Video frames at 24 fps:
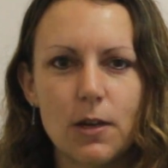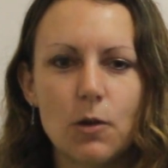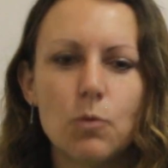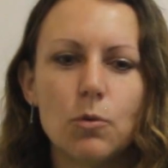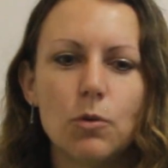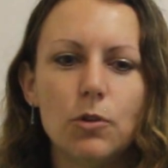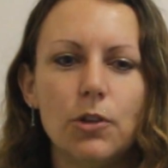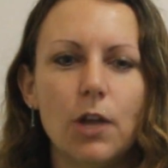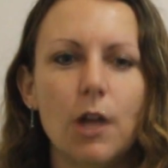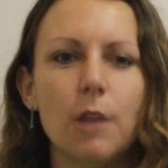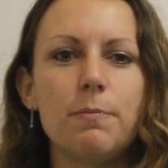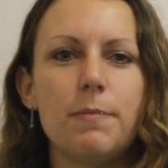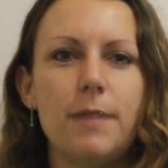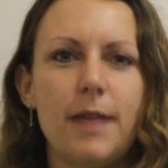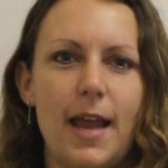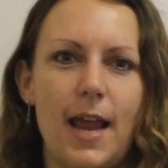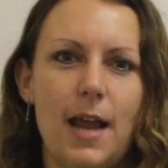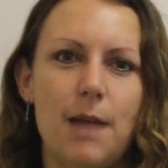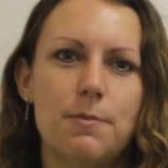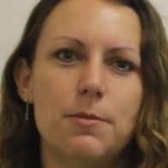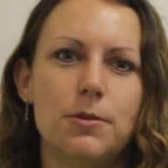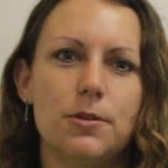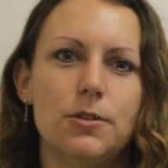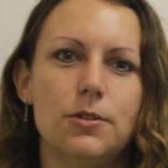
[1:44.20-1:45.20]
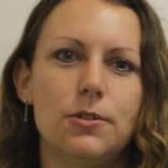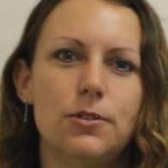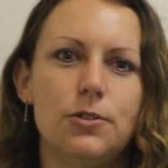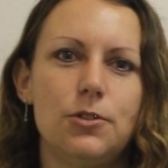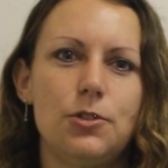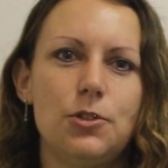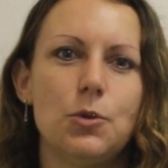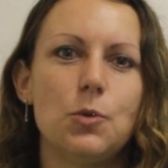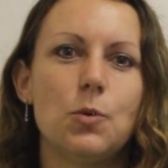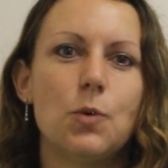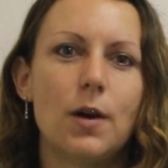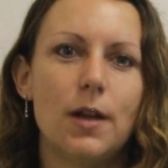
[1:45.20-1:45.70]
will not be able
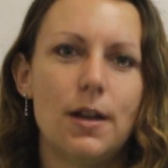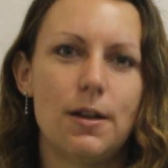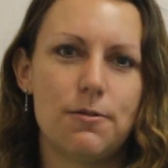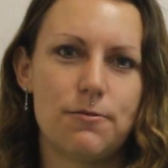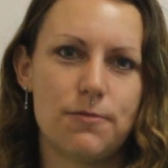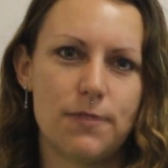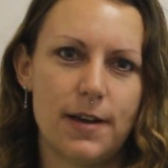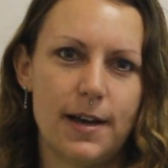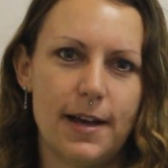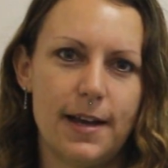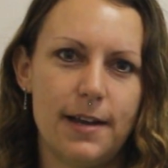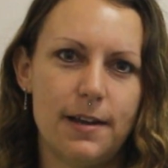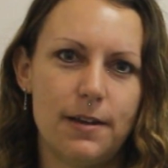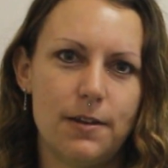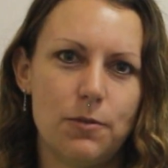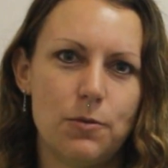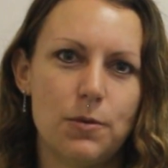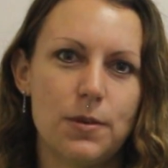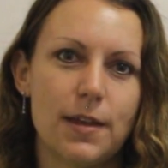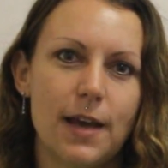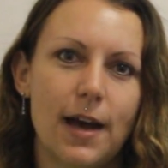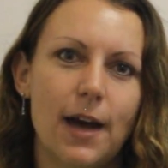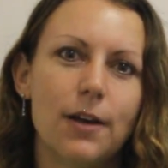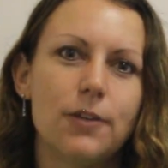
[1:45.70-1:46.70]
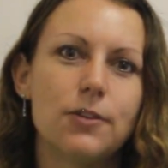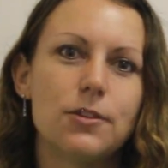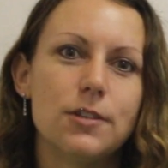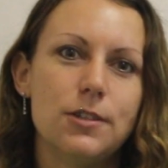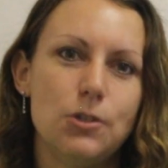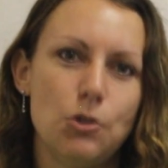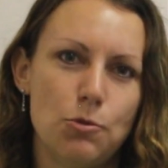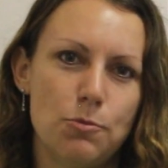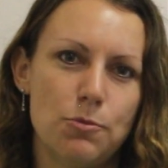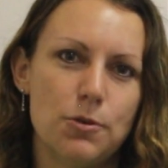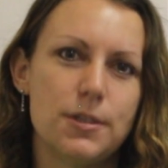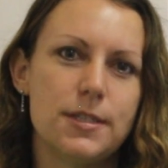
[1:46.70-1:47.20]
to qualify without
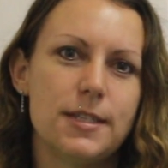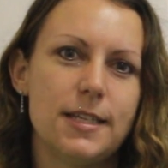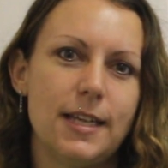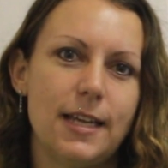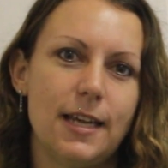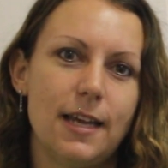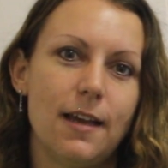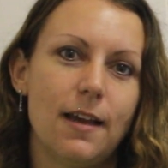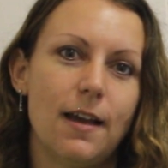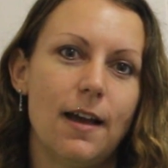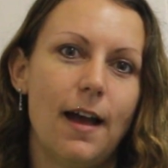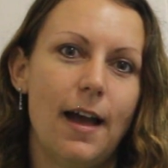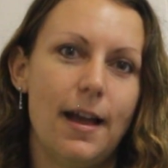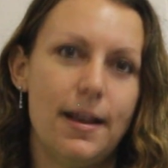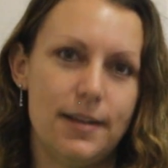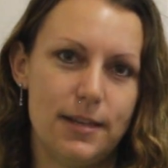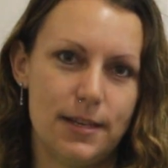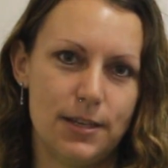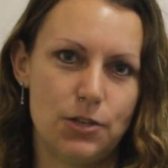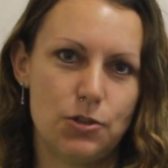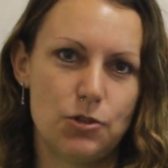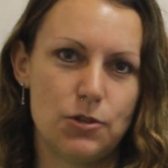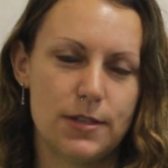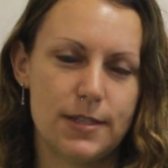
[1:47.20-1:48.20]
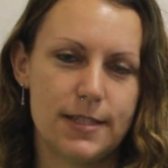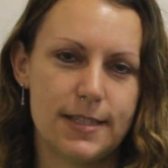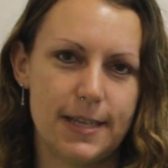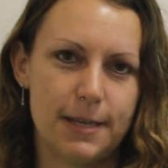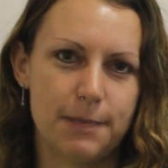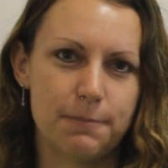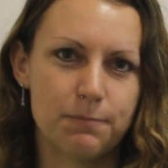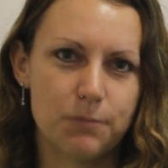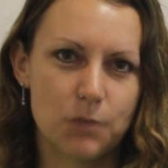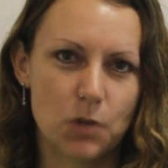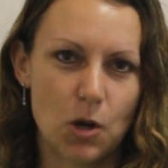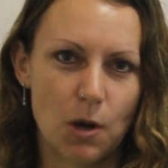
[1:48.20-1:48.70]
numeracy and literacy,
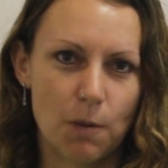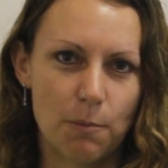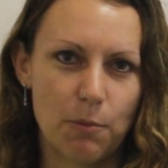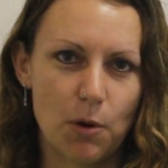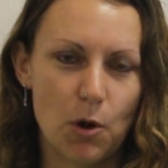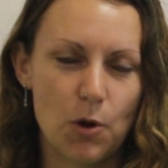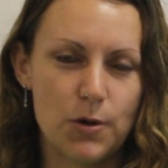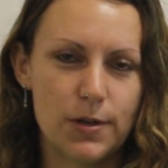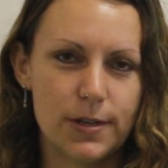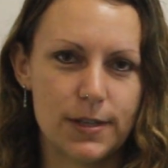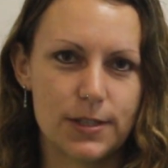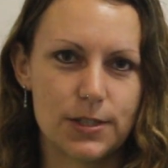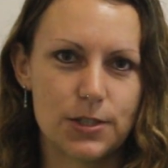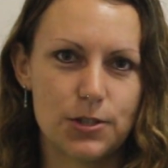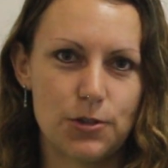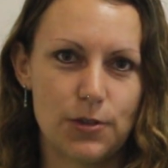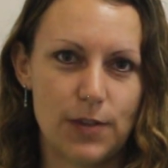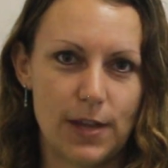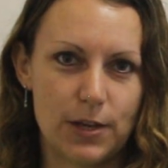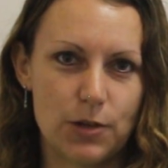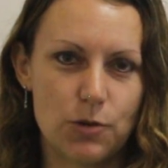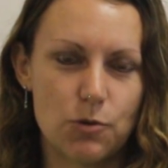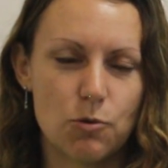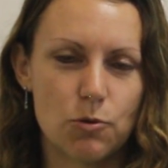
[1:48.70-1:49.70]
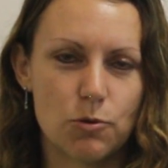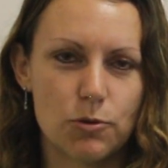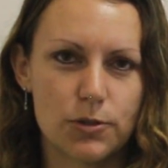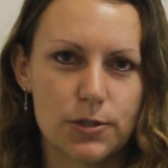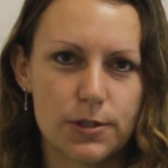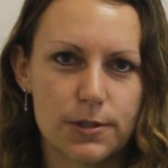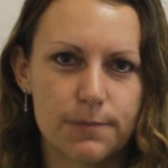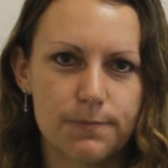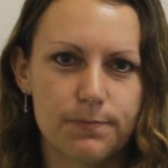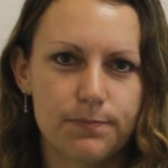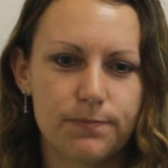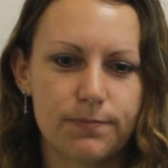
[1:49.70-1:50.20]
the components to that
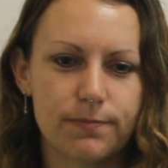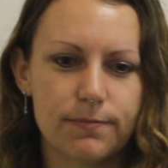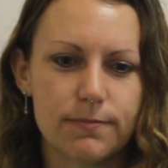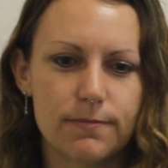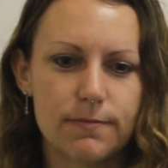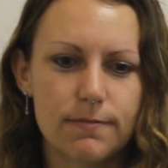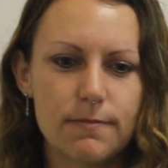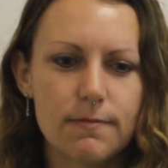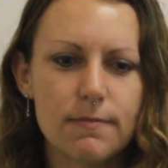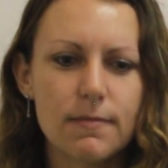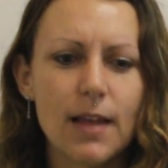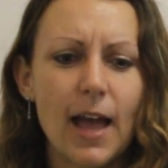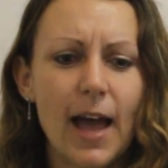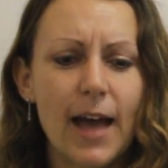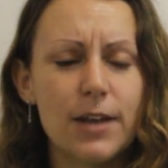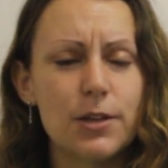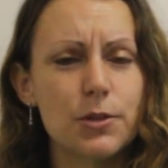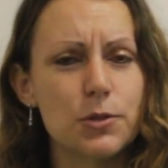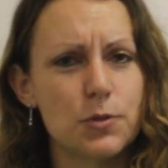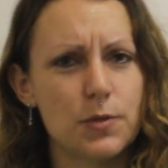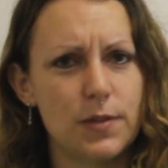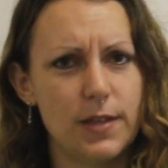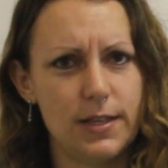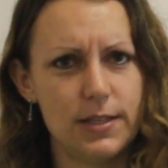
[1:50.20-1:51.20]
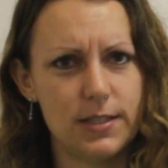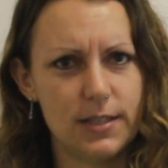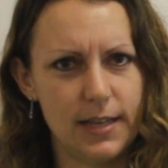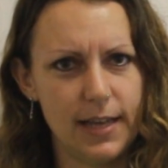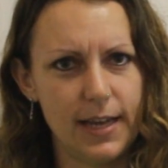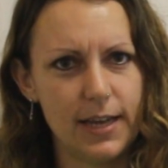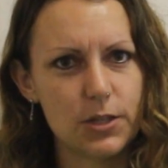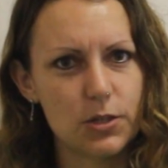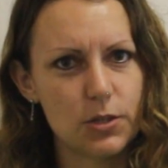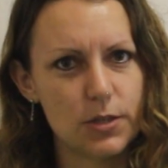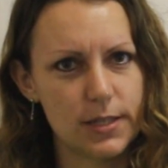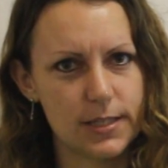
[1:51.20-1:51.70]
course. Adults with
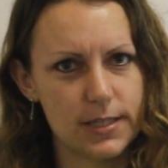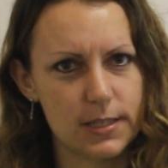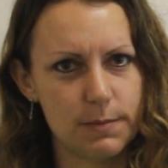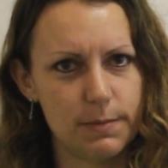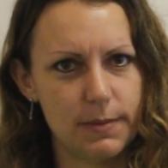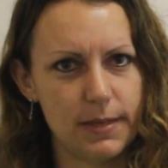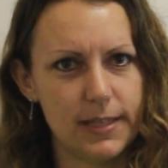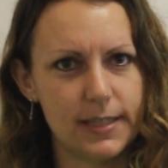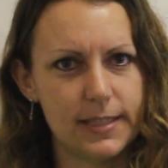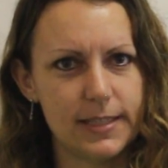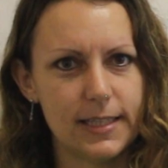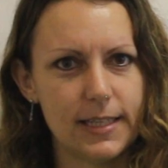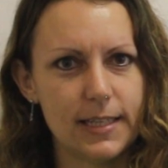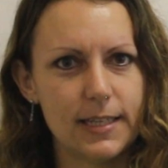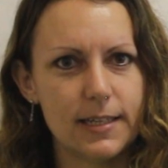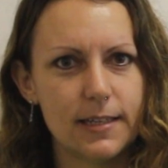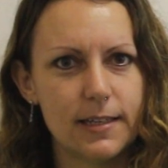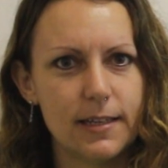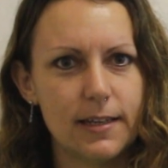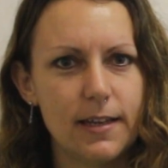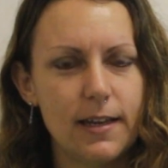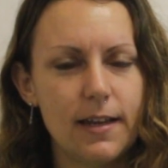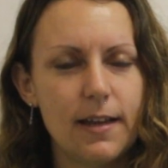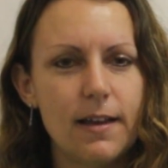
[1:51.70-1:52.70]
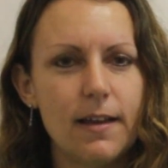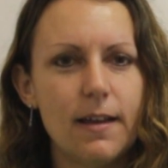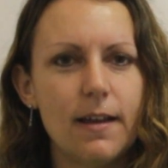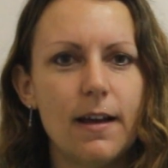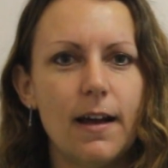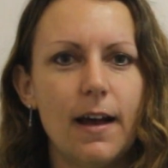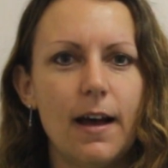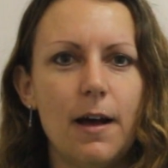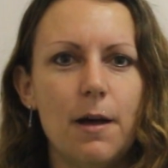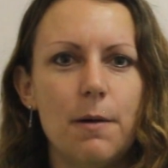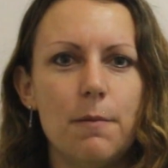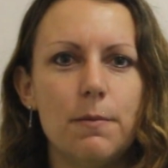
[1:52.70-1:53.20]
intellectual disability,
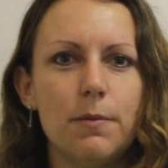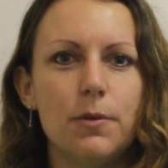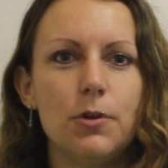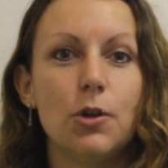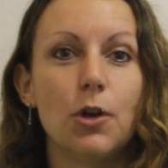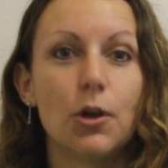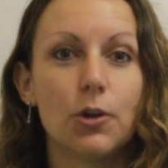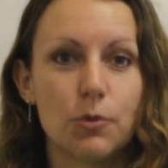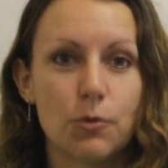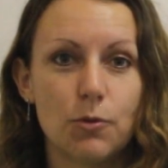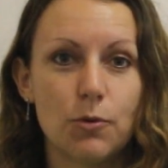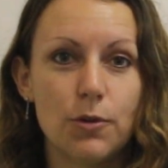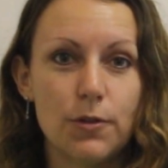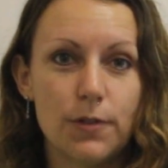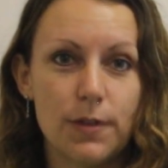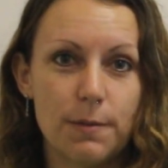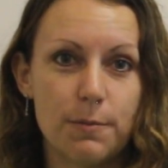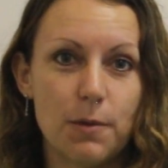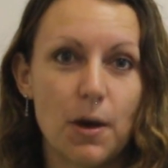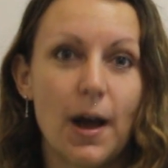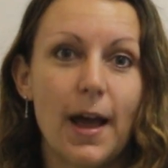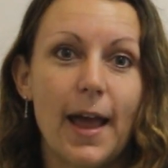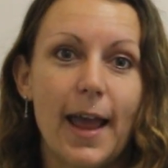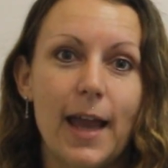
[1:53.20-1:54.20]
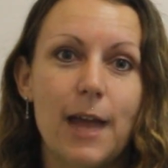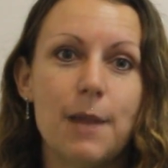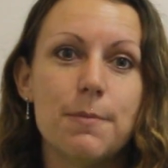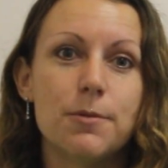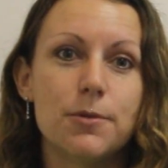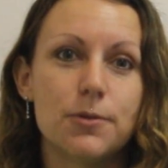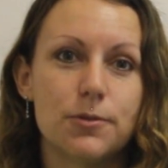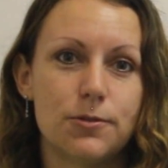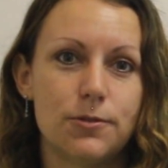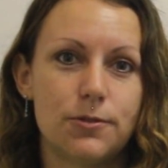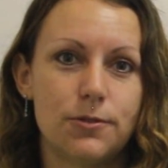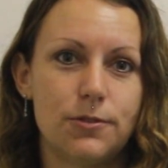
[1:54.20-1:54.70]
not all of them are
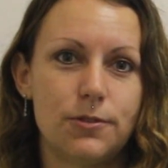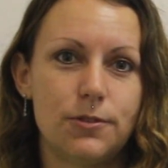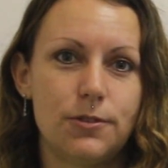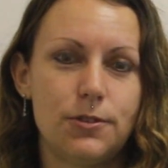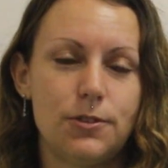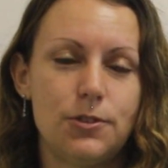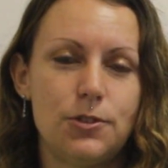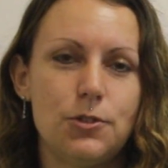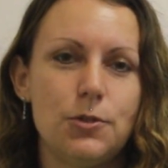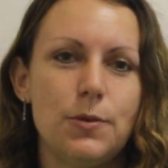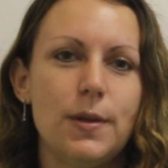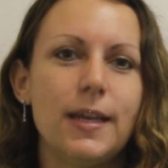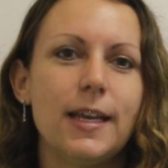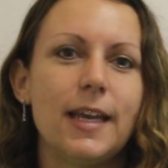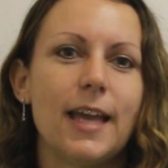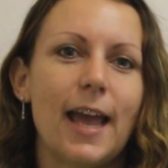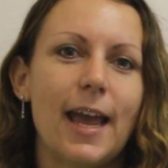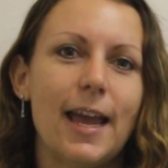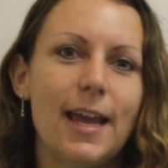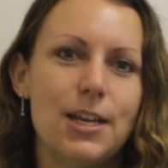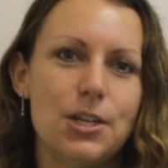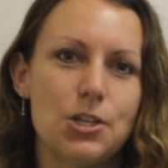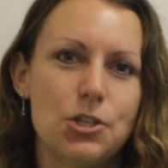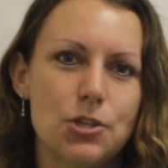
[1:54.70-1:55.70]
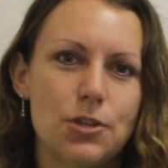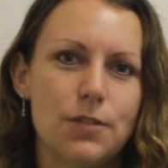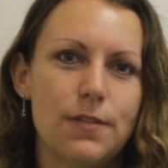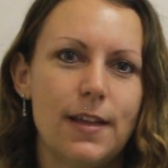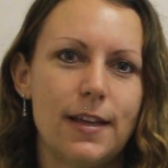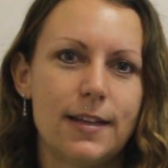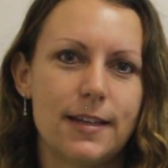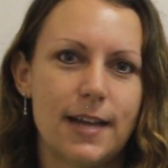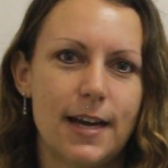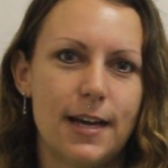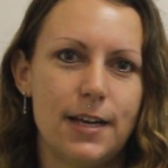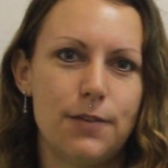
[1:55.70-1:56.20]
able to engage
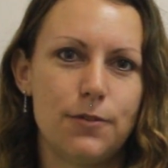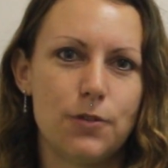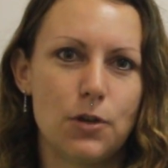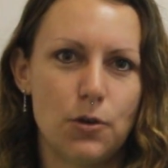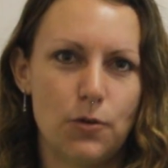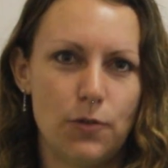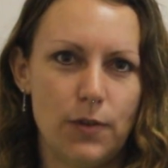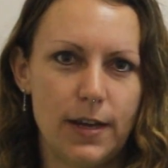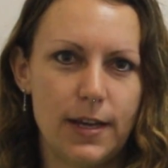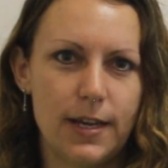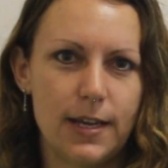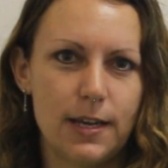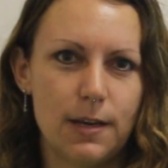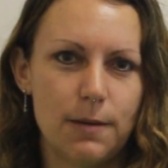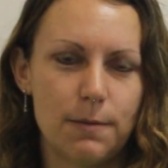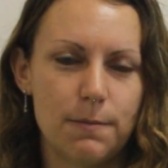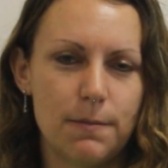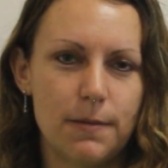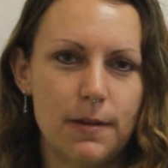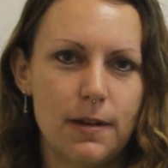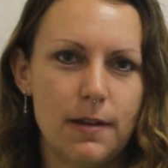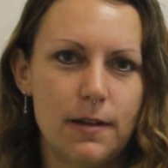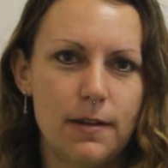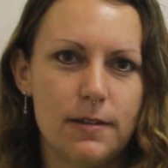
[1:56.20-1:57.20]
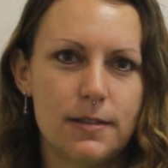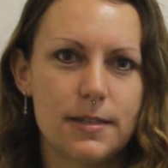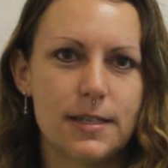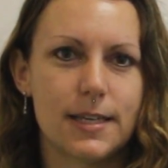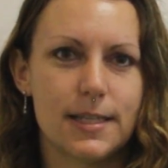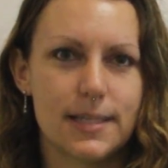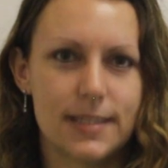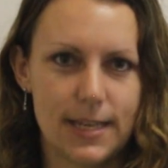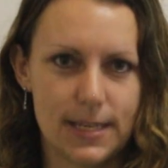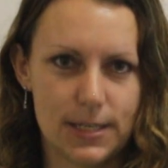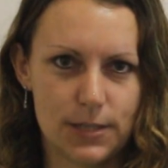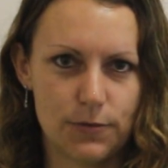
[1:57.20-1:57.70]
that kind of curriculum
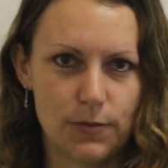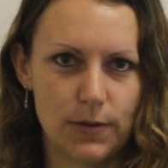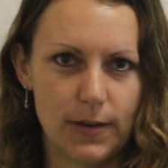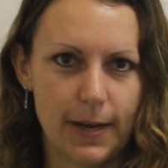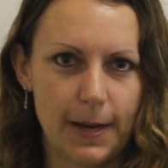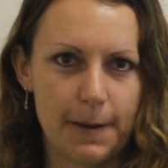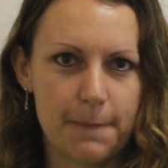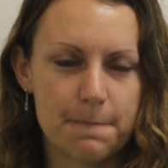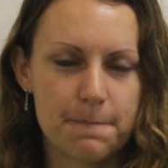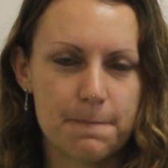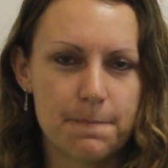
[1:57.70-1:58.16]
successfully.